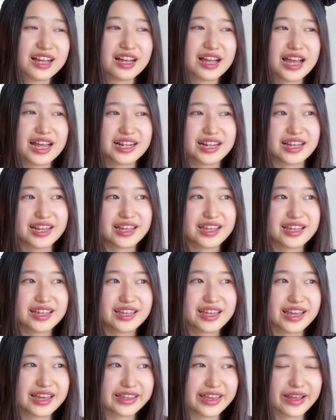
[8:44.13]
and I
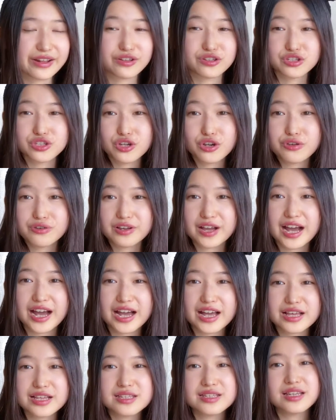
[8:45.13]
can get to show you
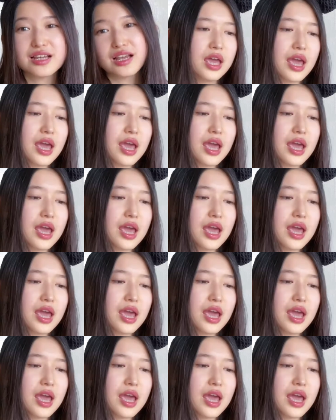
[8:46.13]
guys.